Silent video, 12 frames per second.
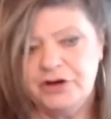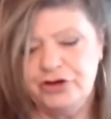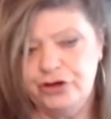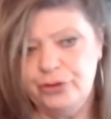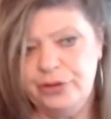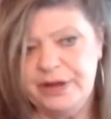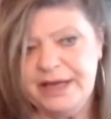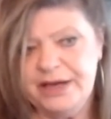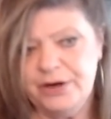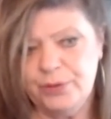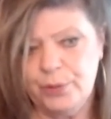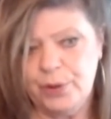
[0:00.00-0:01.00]
do the
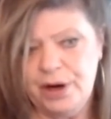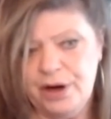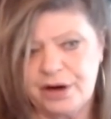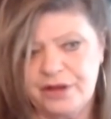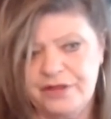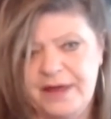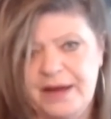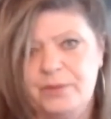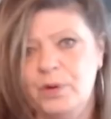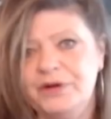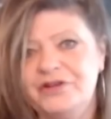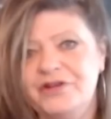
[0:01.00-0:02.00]
inner work, then
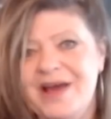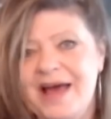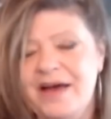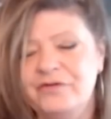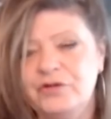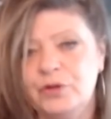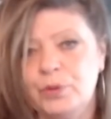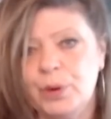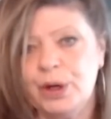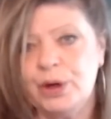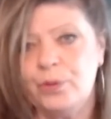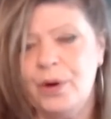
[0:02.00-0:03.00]
what do you have to
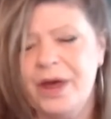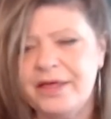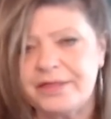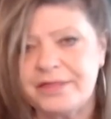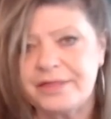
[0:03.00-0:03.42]
work with?